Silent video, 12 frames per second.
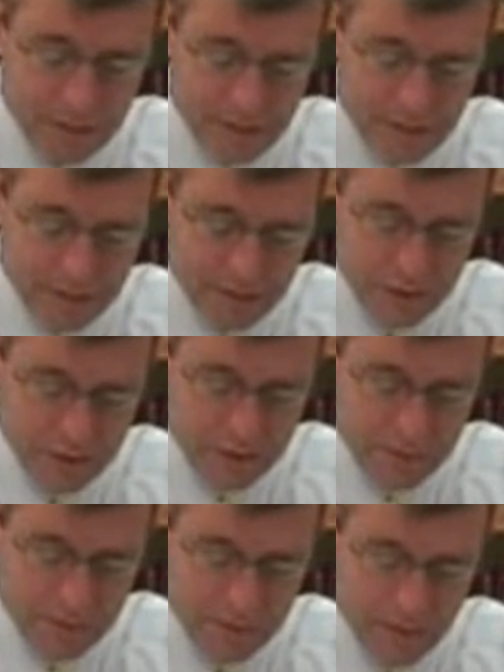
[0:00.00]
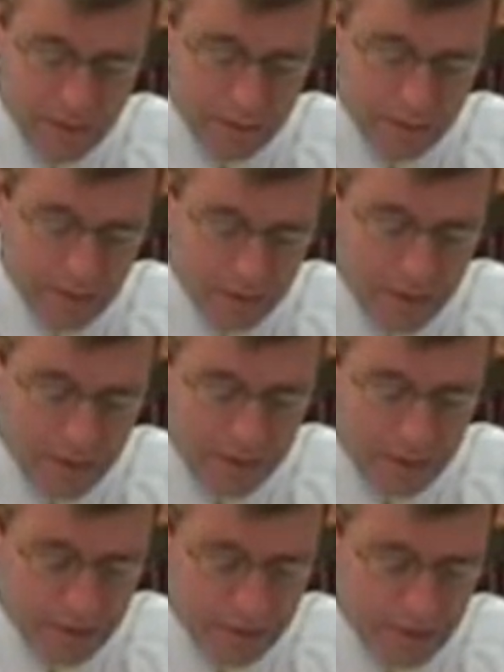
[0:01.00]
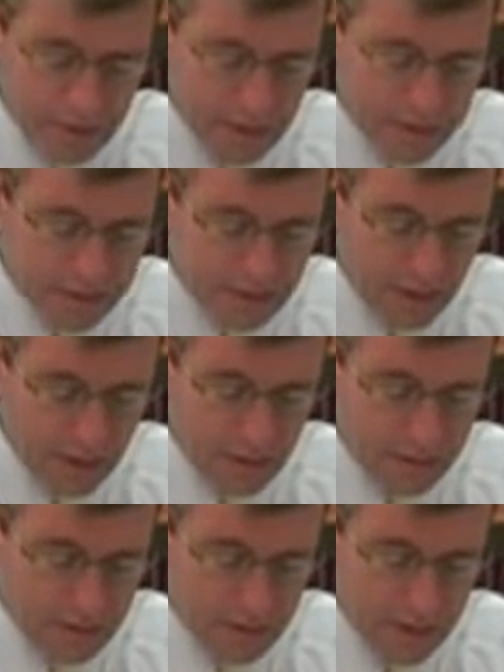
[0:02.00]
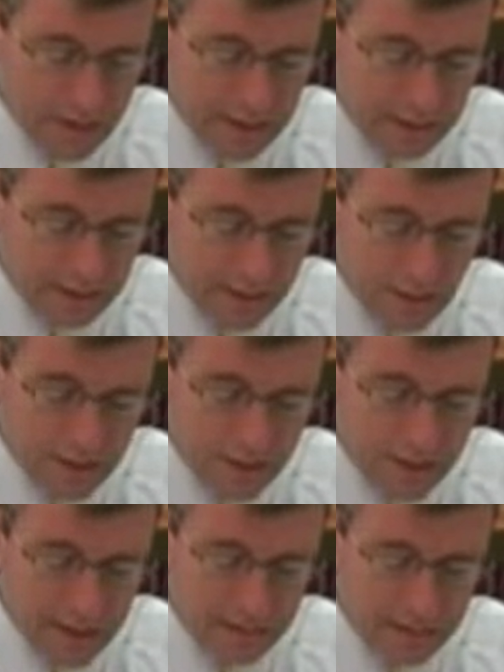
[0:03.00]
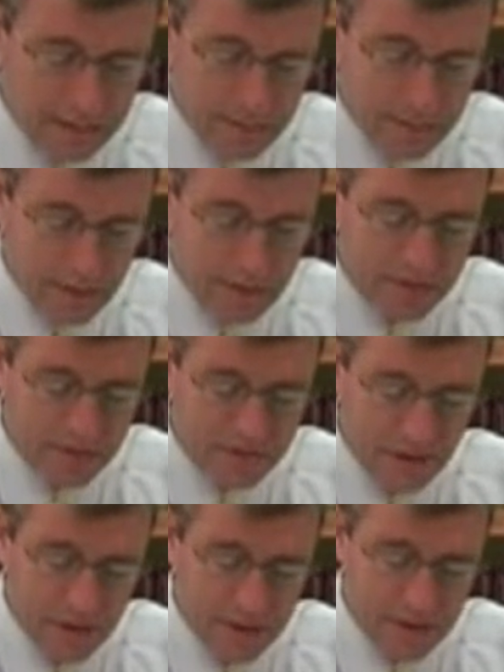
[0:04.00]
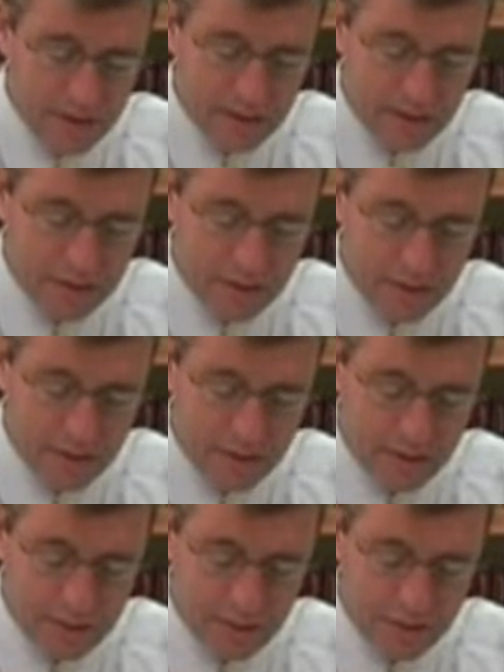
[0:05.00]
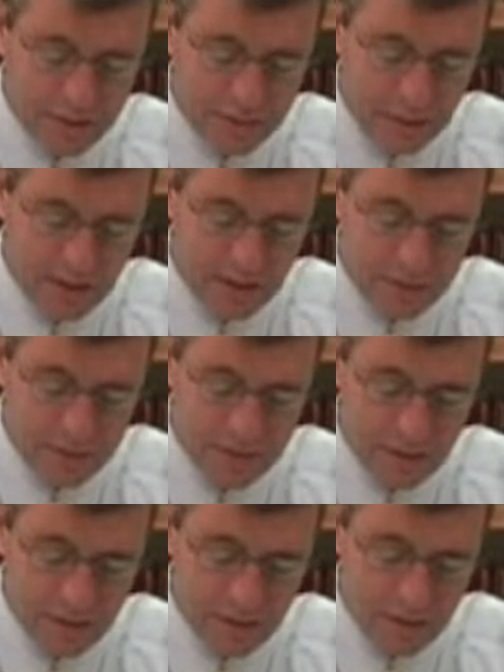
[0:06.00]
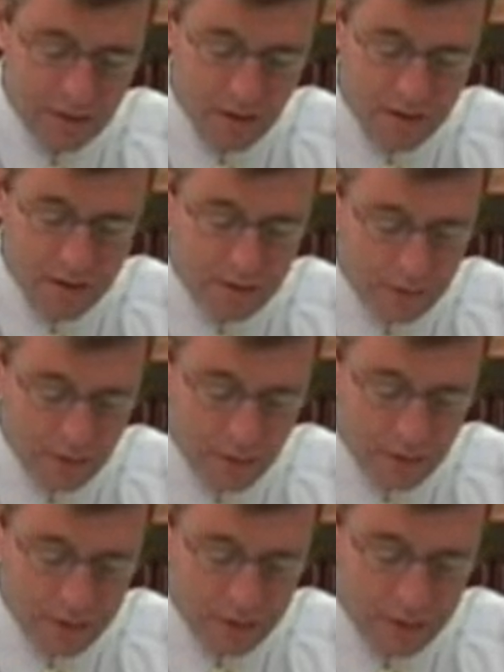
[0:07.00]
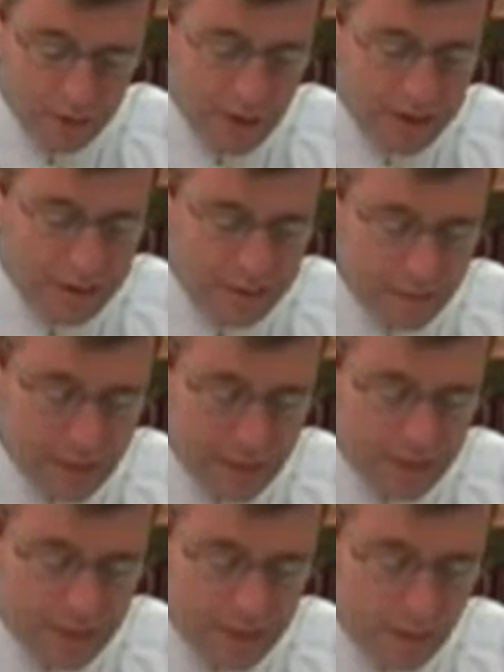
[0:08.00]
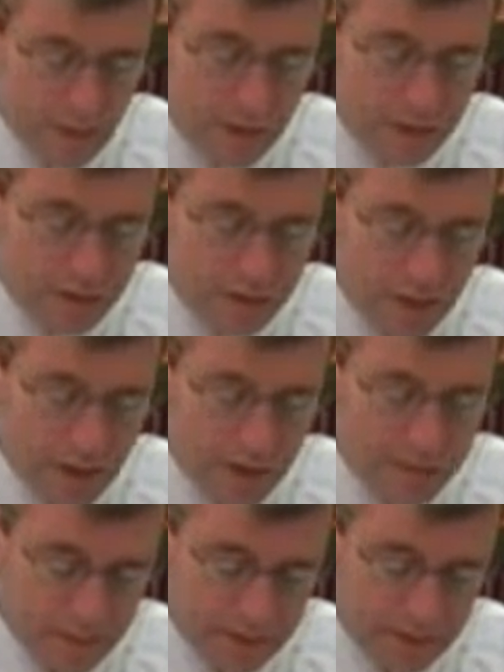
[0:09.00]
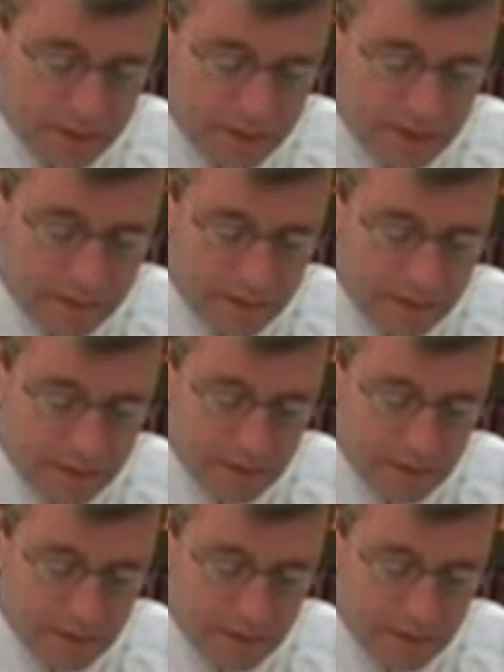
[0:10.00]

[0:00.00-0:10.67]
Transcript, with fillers: men of literature, Poets and scholars alike have long attempted to both define and illustrate the nature of love. On the cross, Christ made their works obsolete.